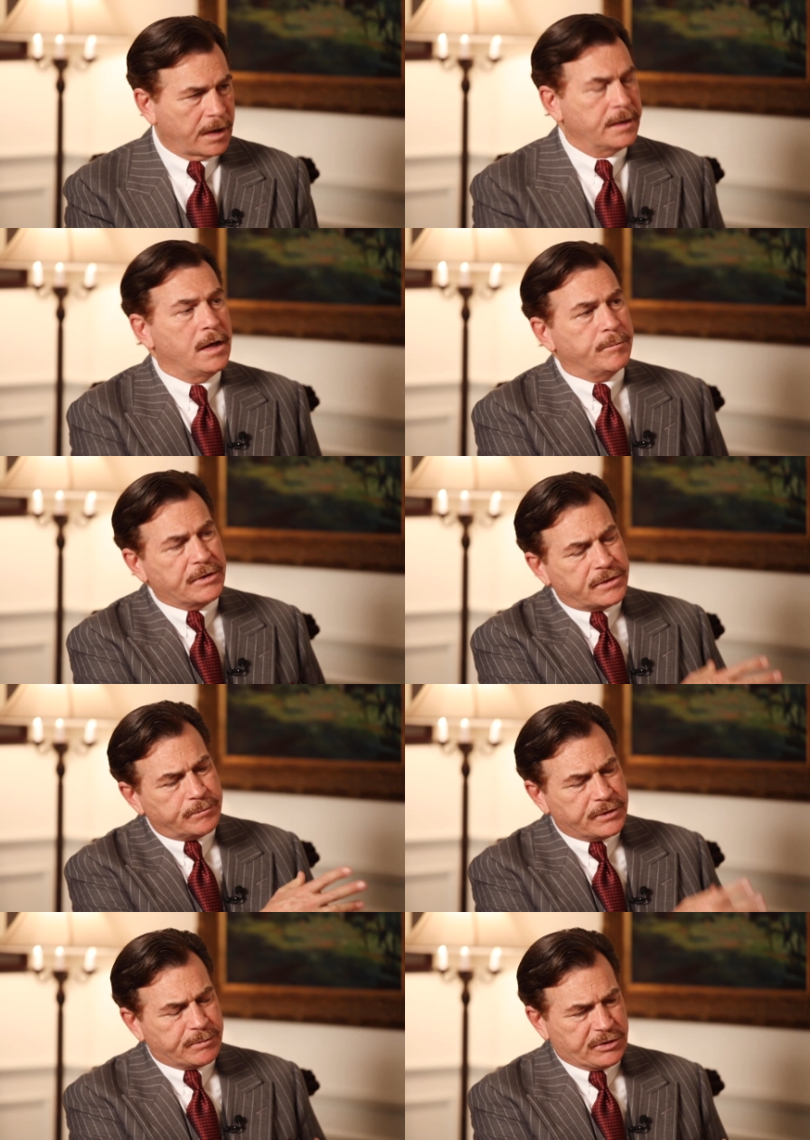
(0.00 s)
Right. But
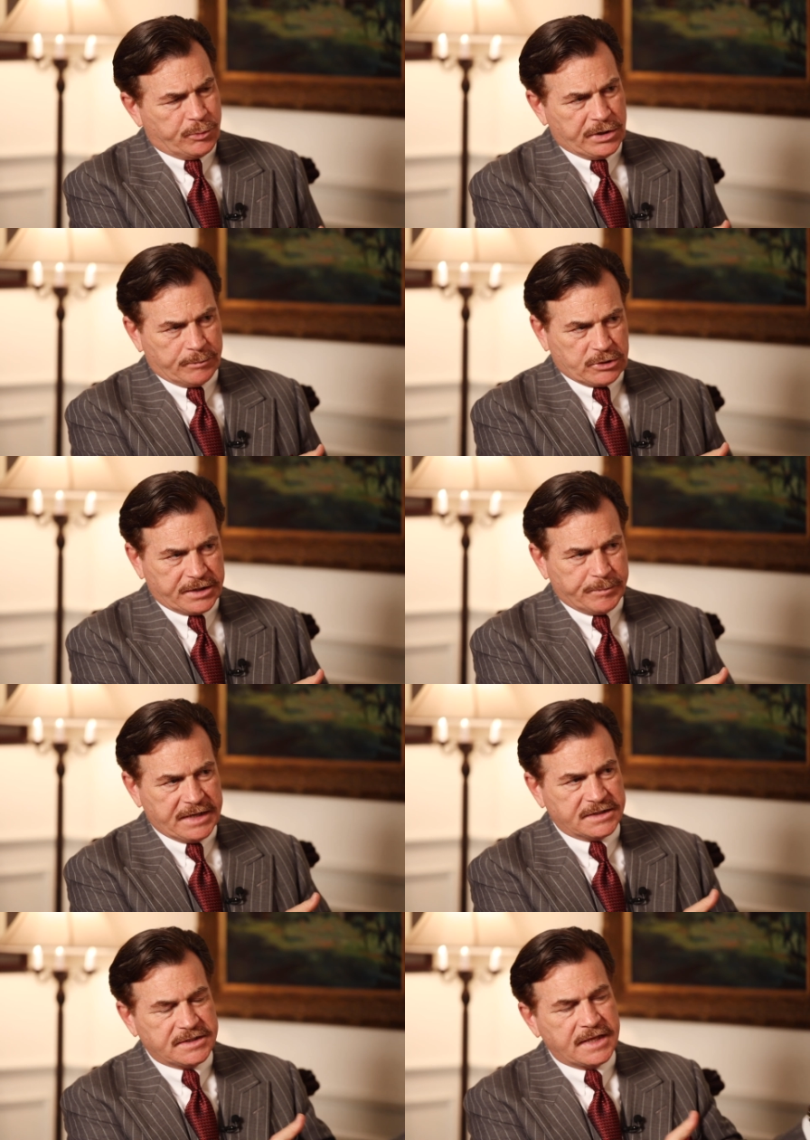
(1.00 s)
the point I'm trying to
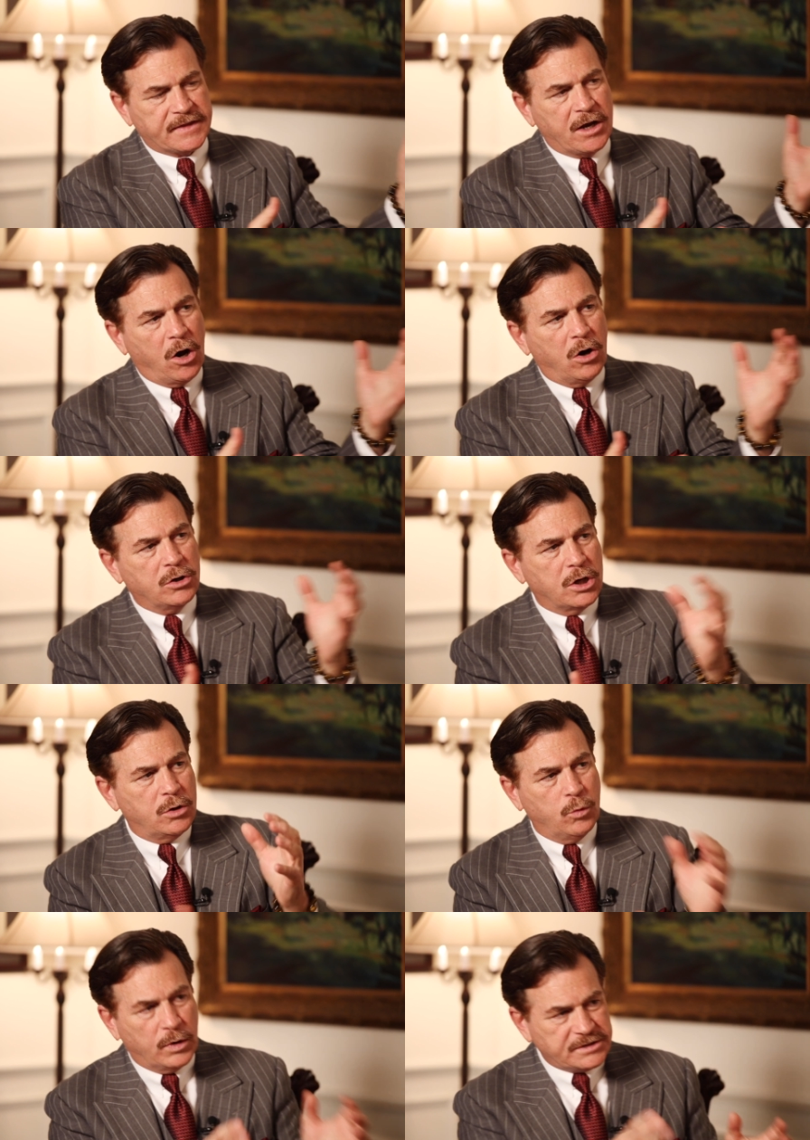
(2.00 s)
make is that they all
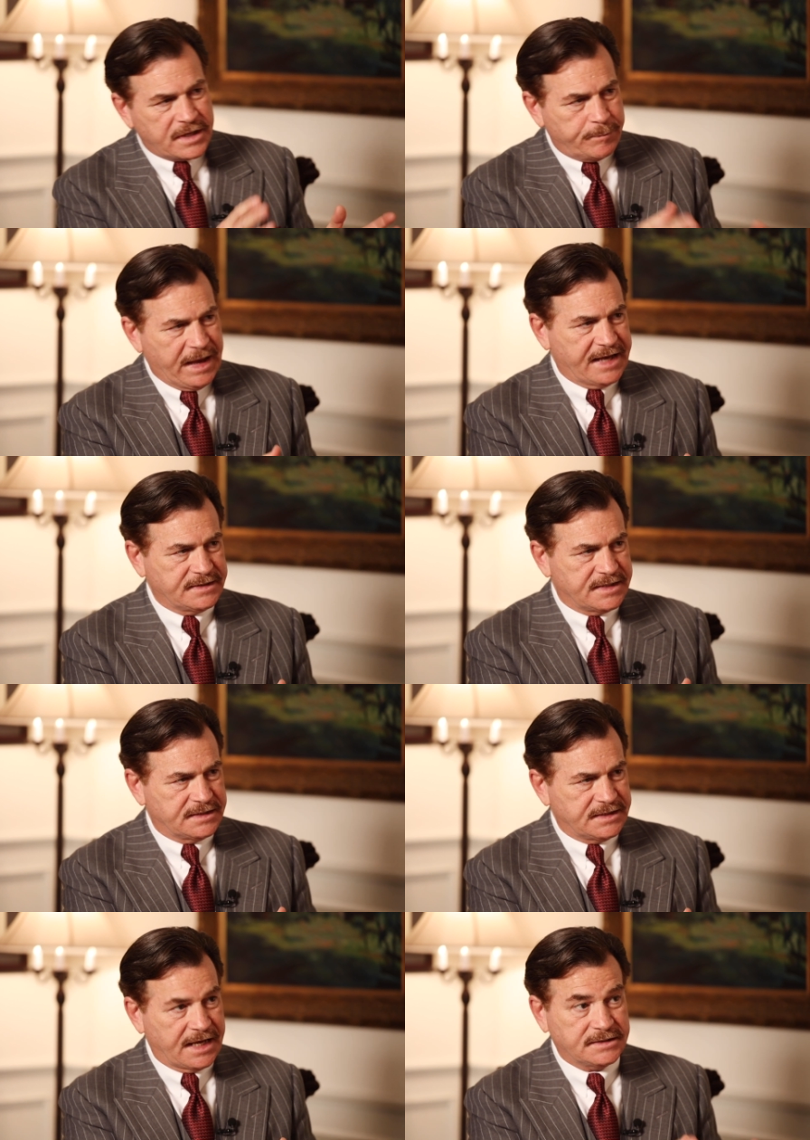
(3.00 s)
go, once they pass
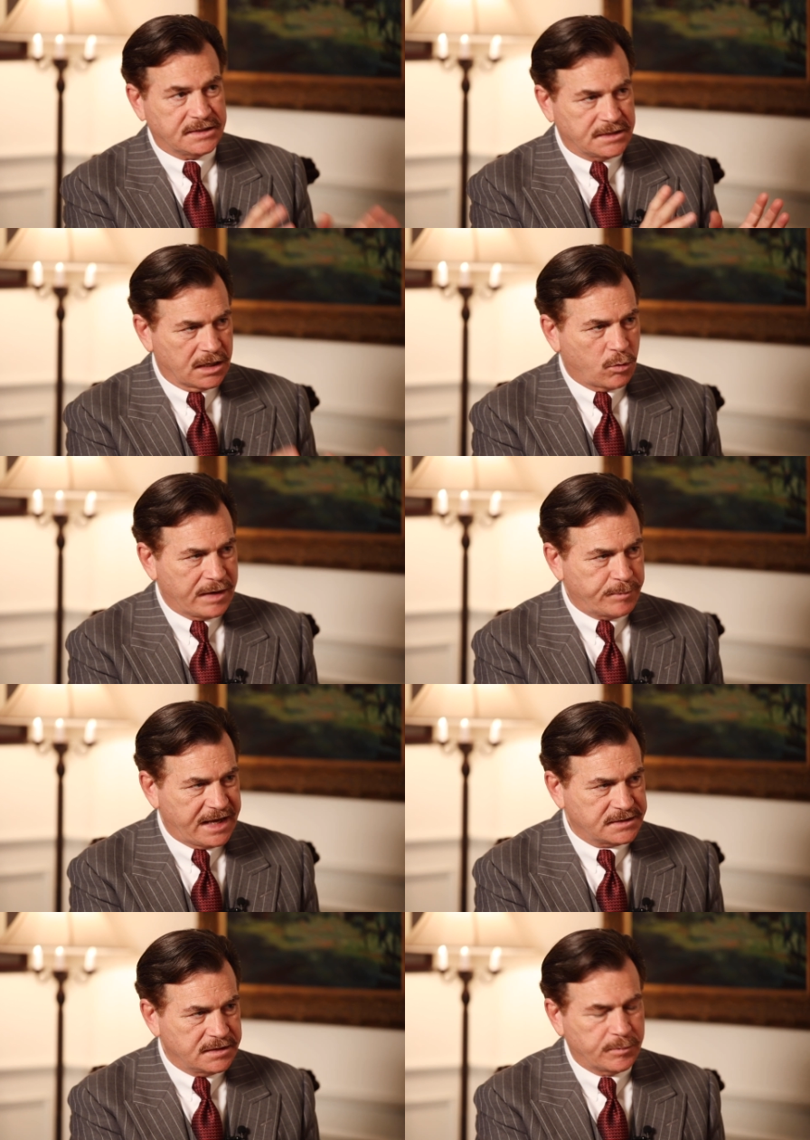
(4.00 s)
this test, it's not quite
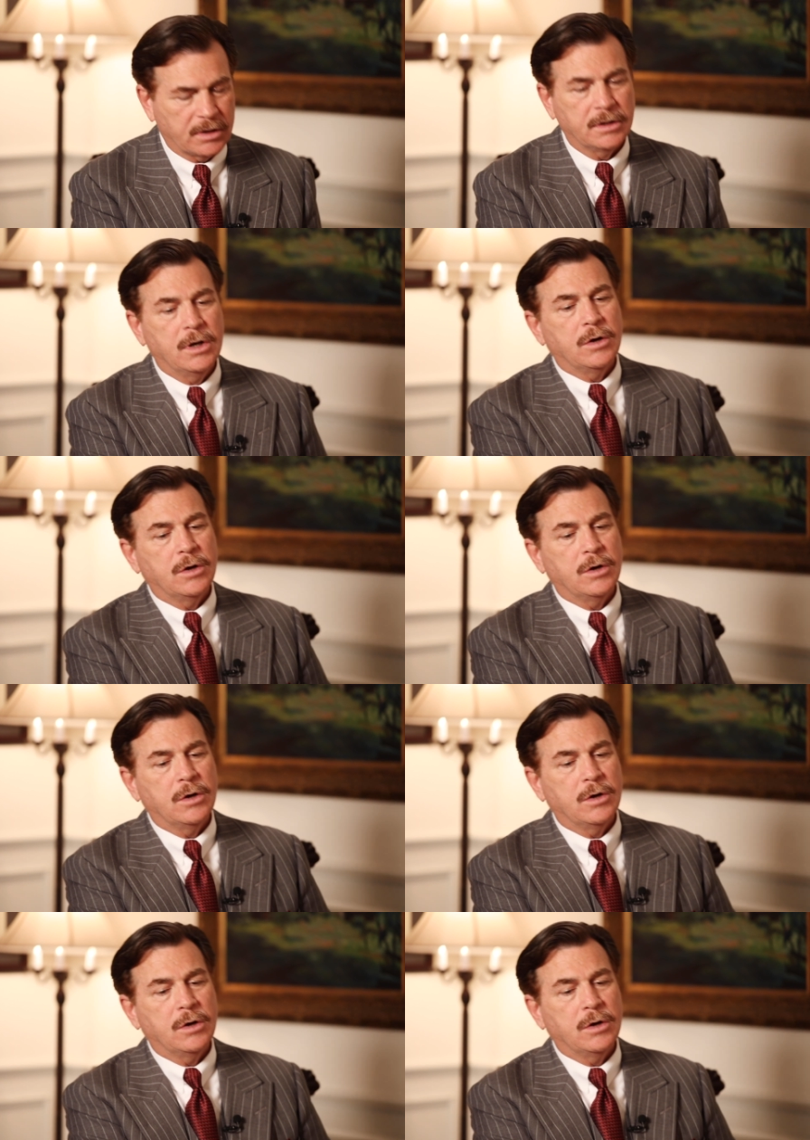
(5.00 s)
passing the bar,